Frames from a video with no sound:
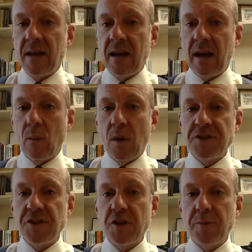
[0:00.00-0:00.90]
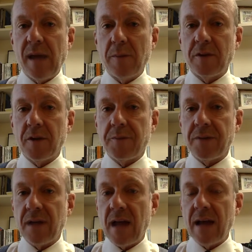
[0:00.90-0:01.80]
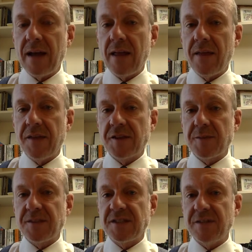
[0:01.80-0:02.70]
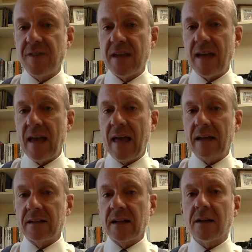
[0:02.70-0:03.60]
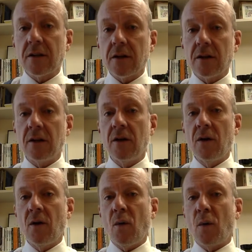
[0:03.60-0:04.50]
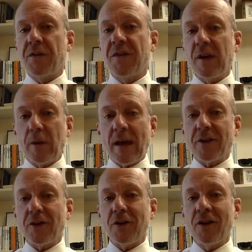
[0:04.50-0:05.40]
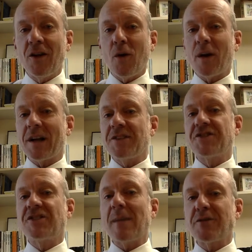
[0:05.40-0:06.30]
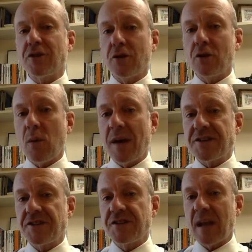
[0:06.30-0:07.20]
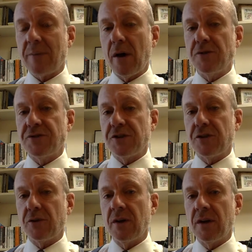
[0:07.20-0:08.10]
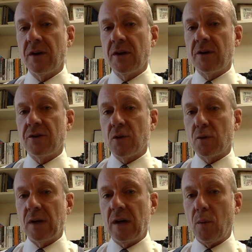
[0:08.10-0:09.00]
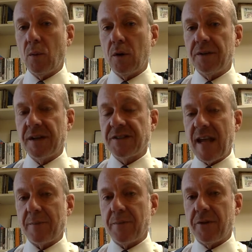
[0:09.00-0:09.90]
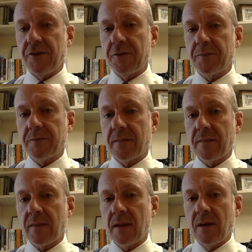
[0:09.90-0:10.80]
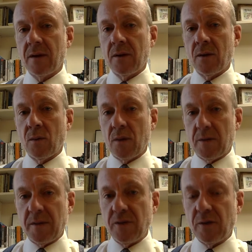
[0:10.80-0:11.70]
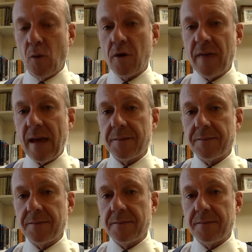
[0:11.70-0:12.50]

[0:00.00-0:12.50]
And I want you to be able to apply the specific analytical or theoretical or conceptual questions that I pose to you to real-world examples. We're going to be doing more of that.